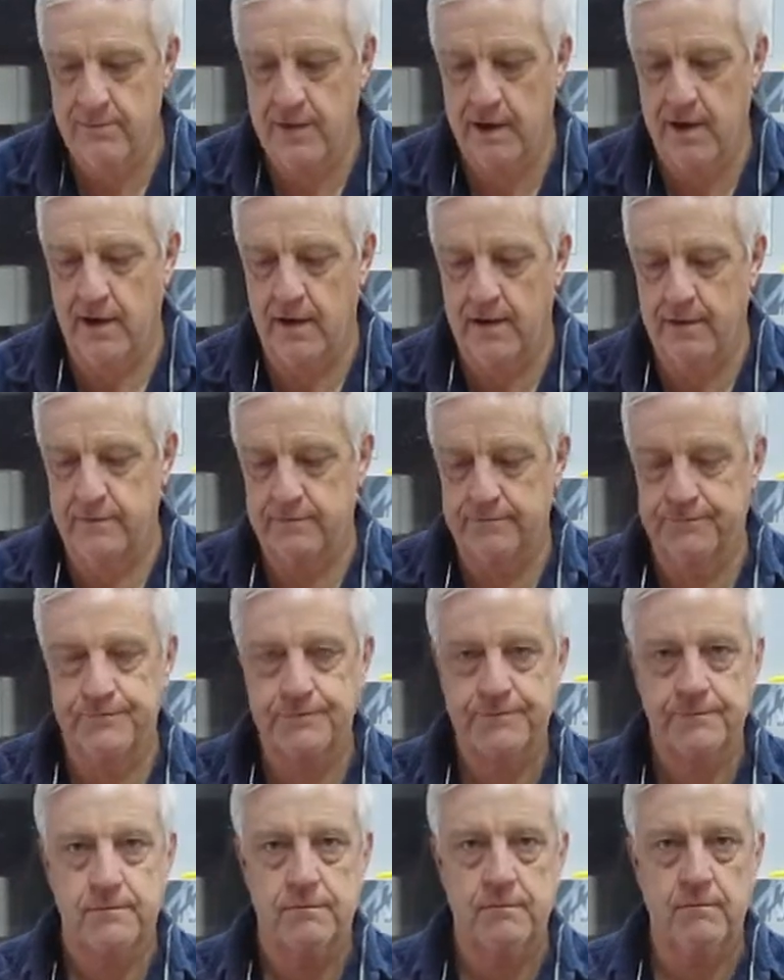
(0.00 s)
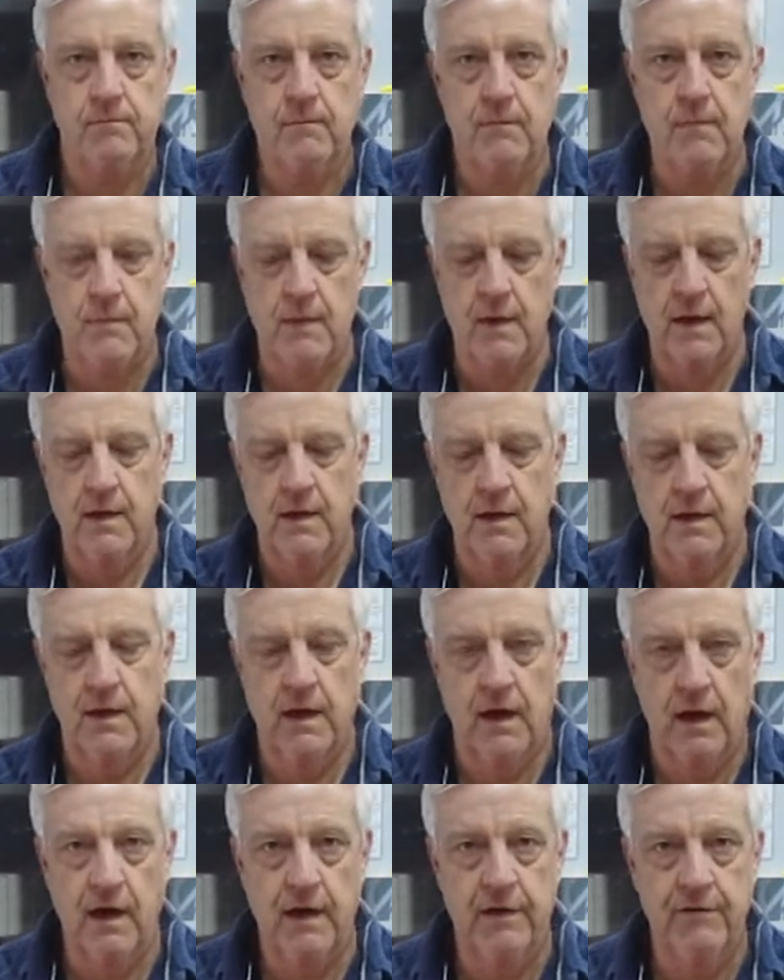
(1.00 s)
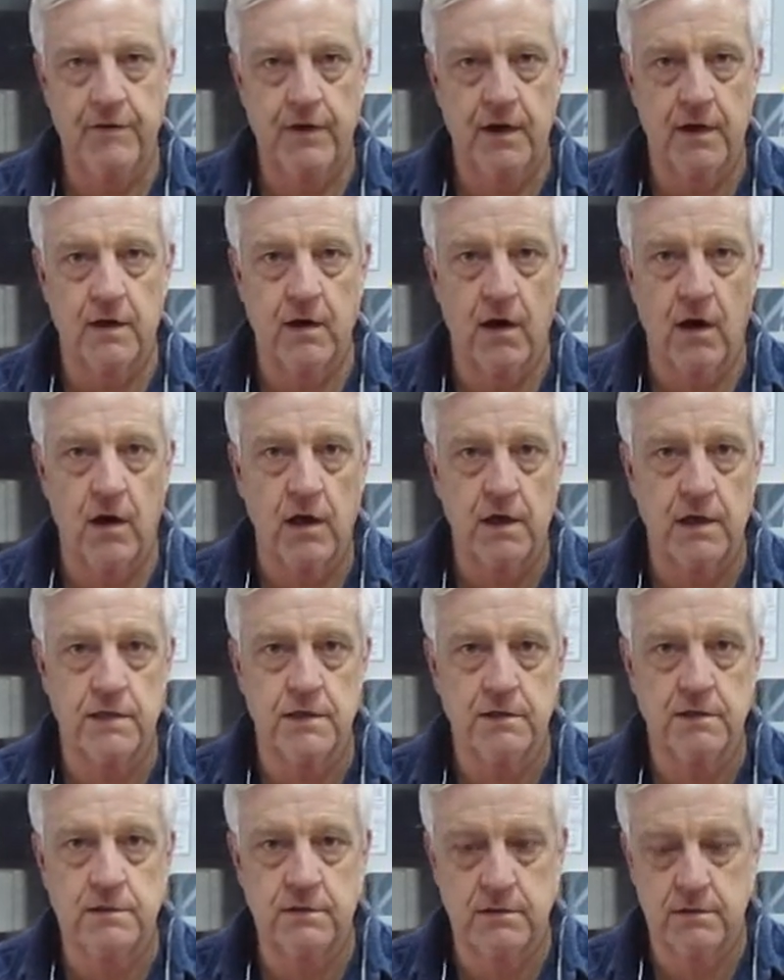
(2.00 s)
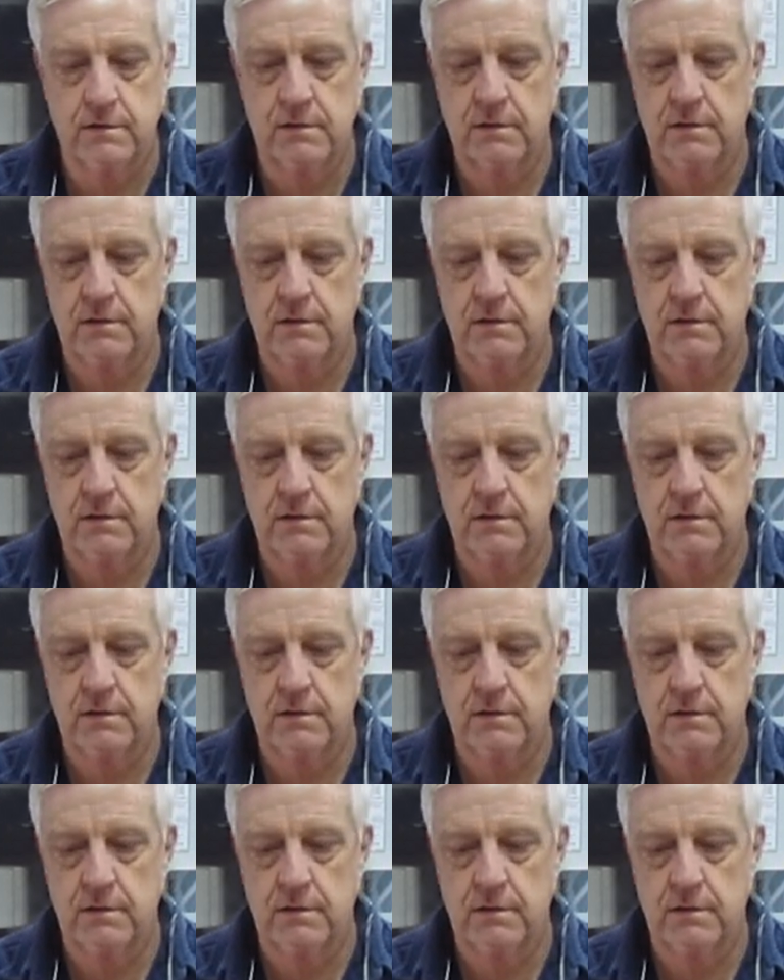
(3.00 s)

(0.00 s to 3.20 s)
that. I have a Hawkins